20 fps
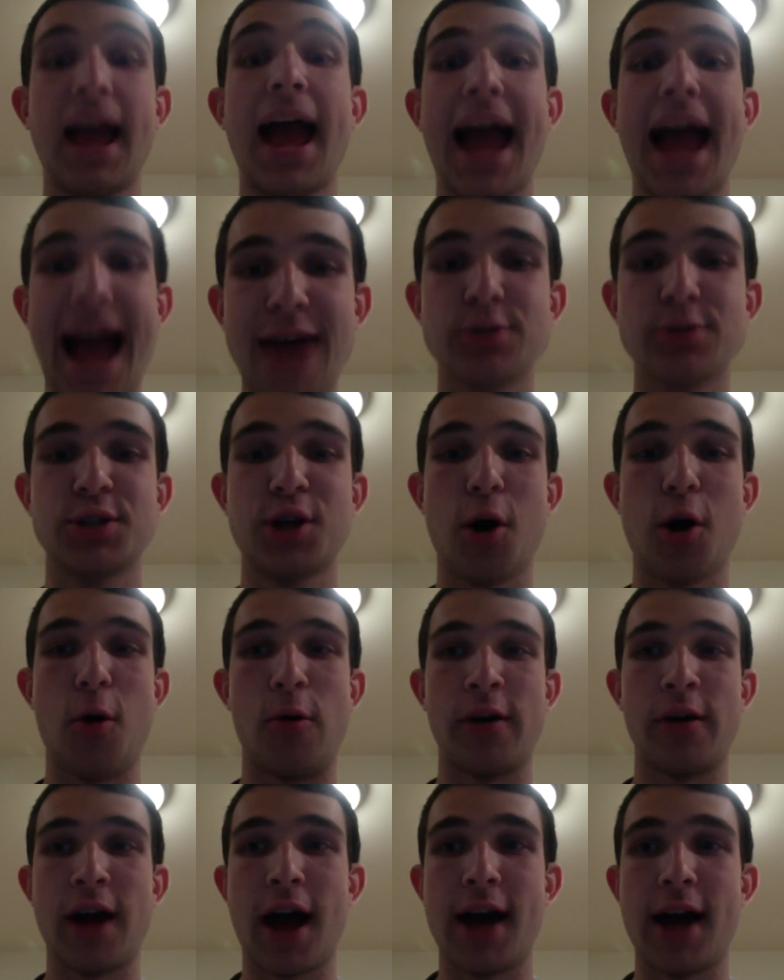How's it
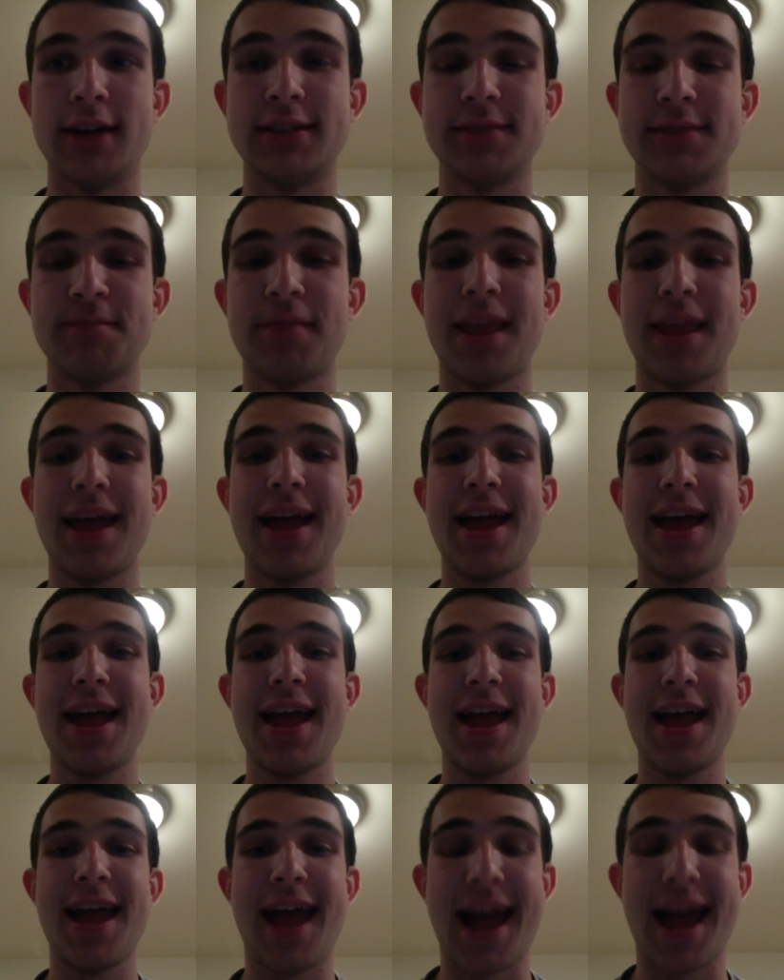going, guys?
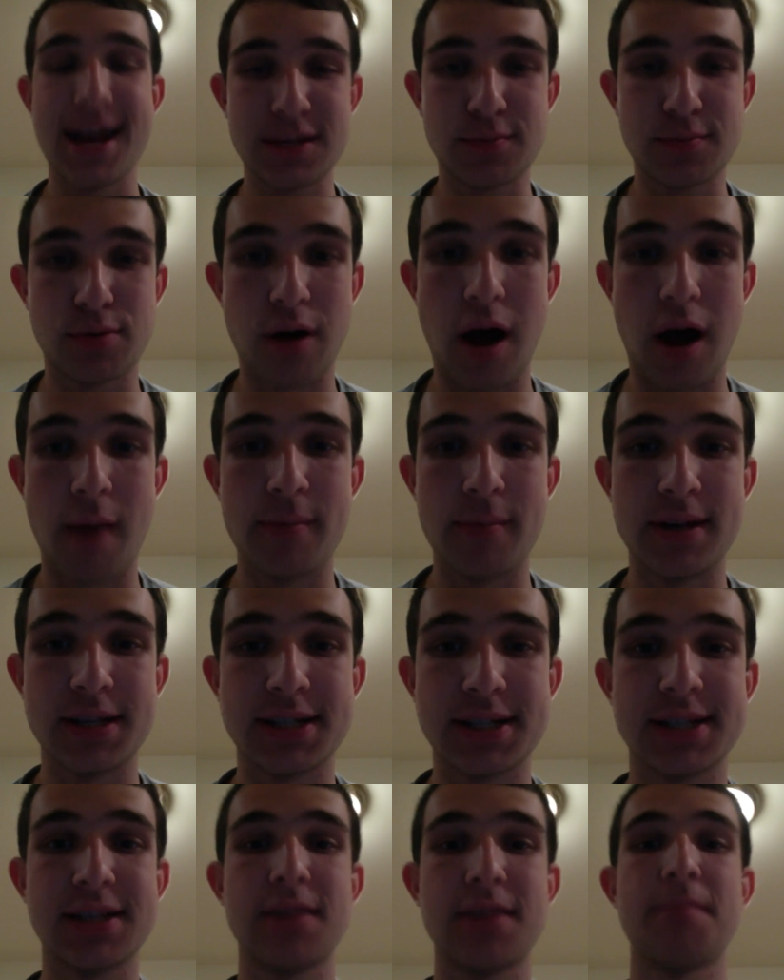As
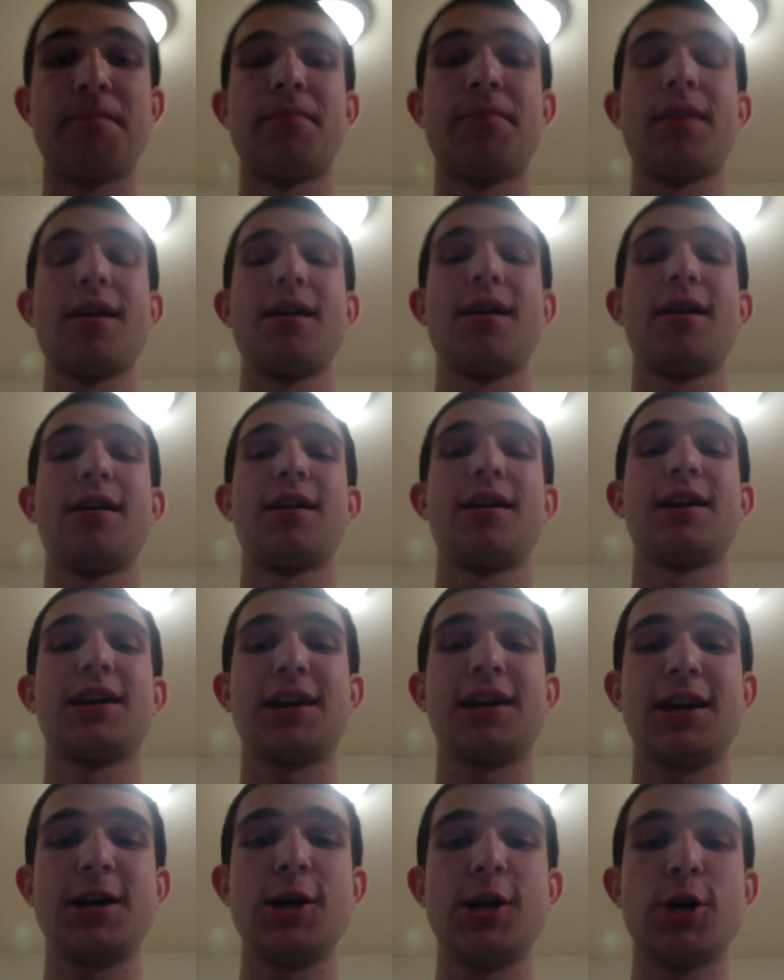promised,
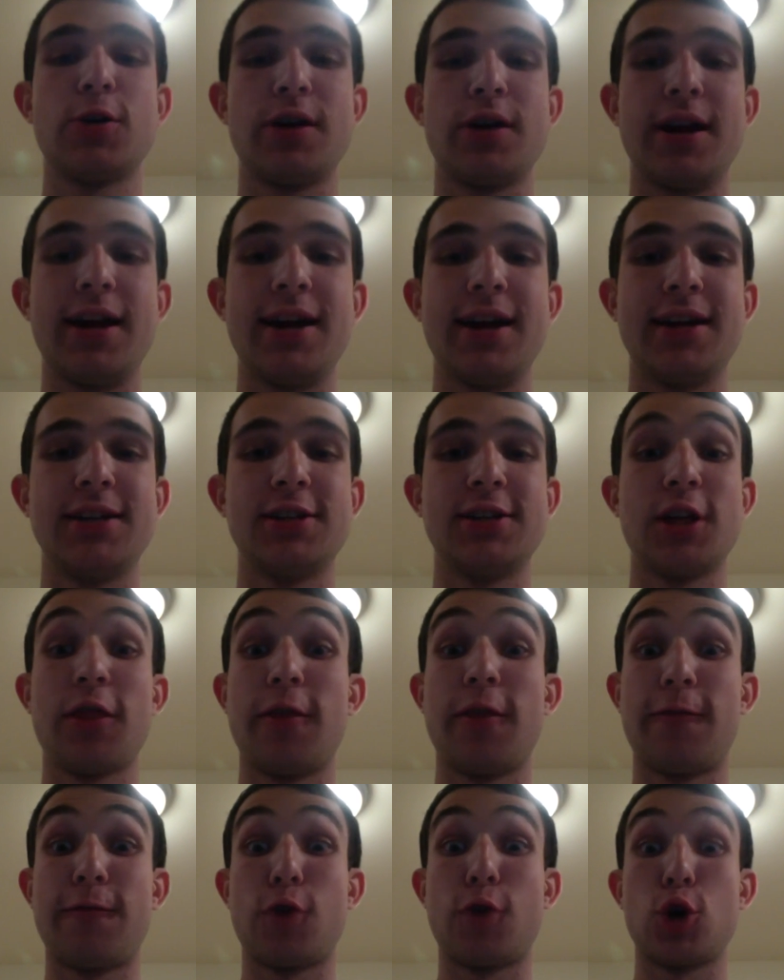here is
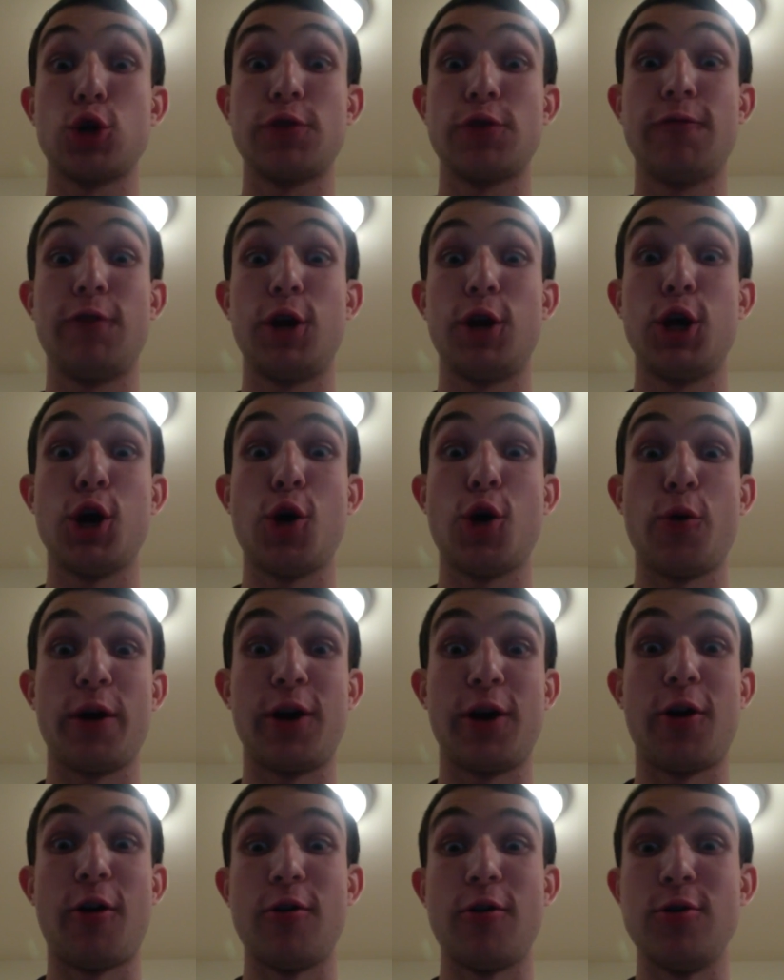the first video
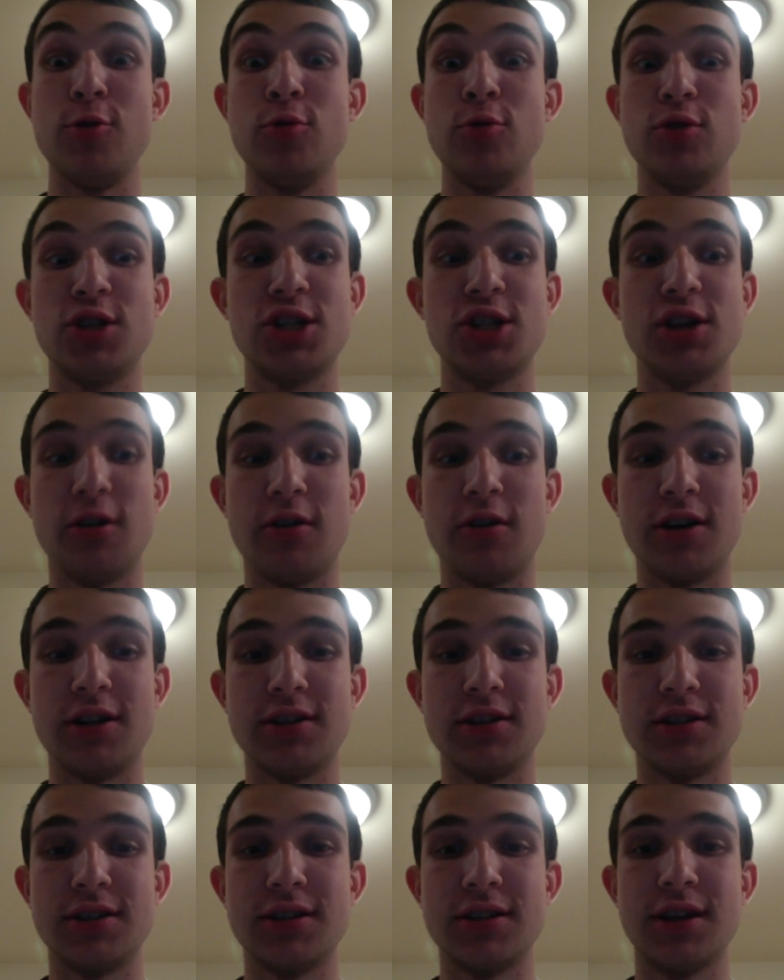in our new
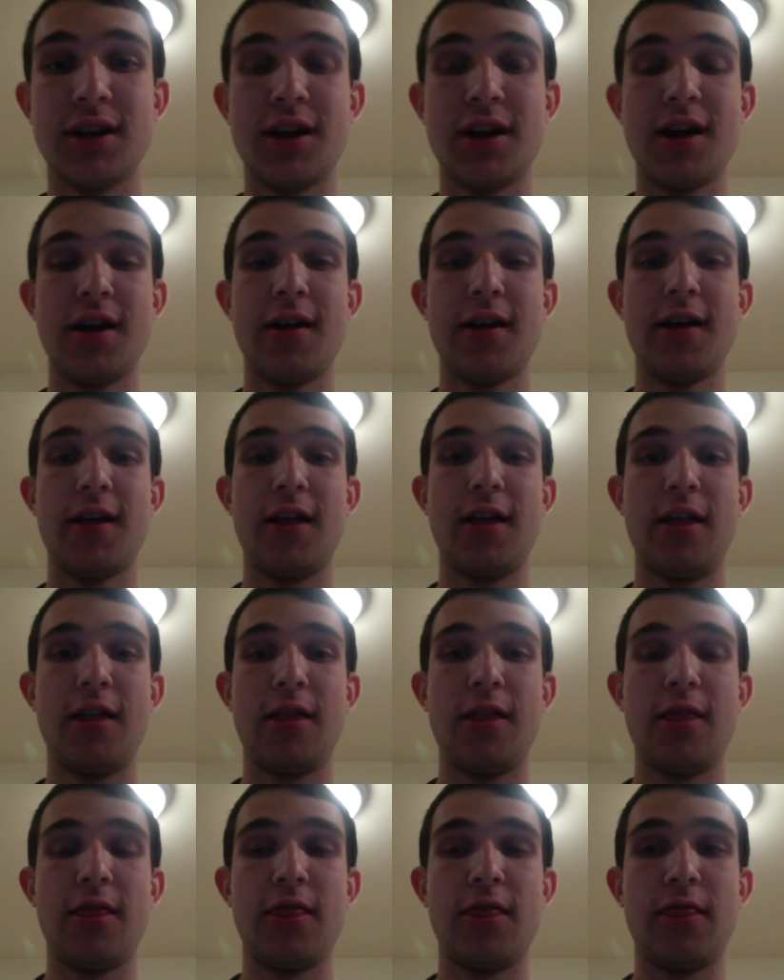series,
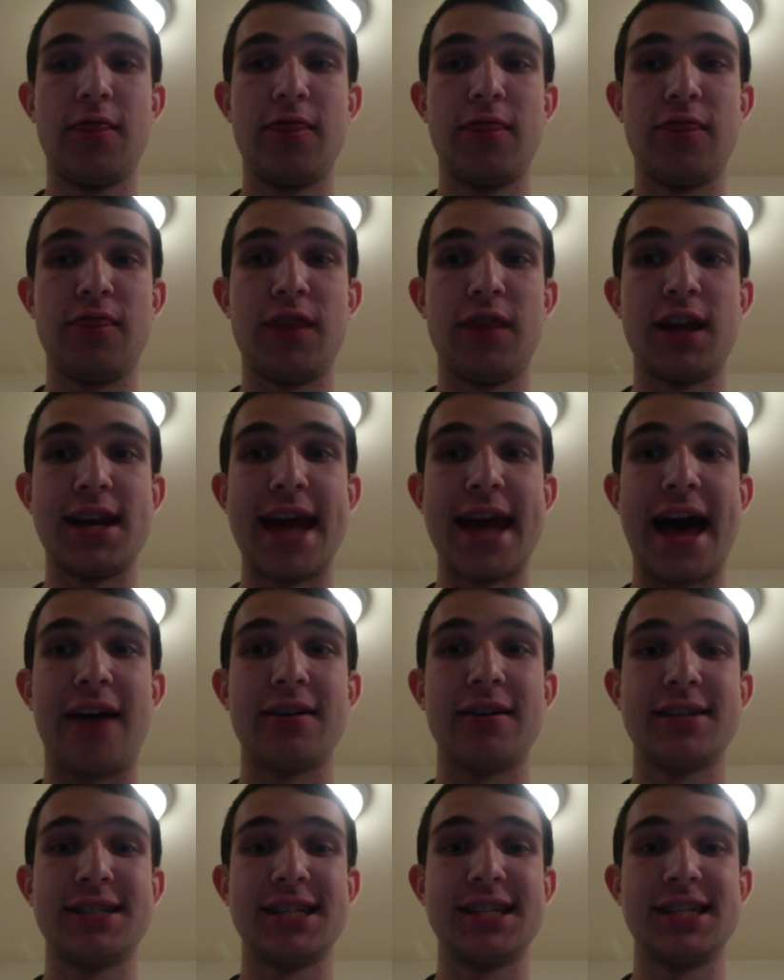
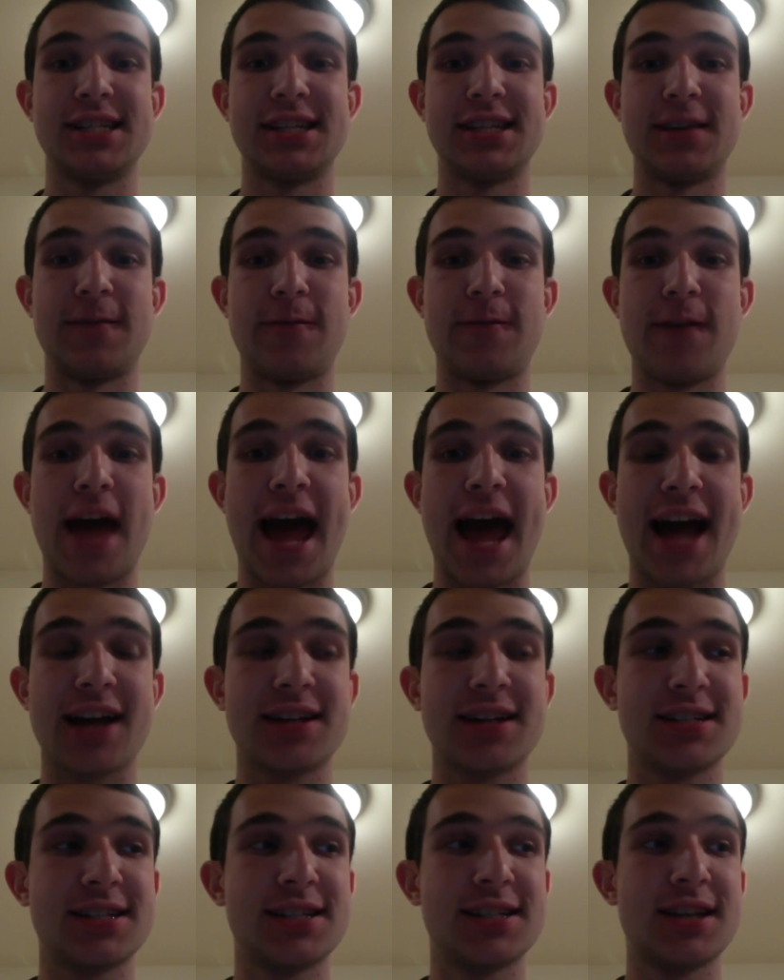Analysis and
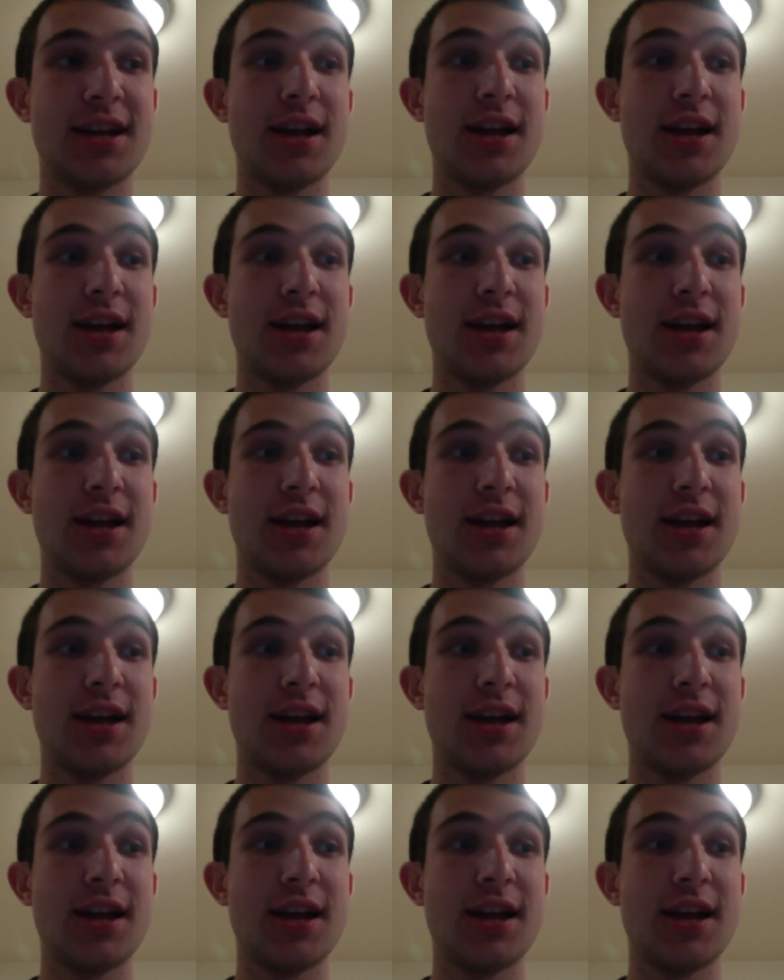Facts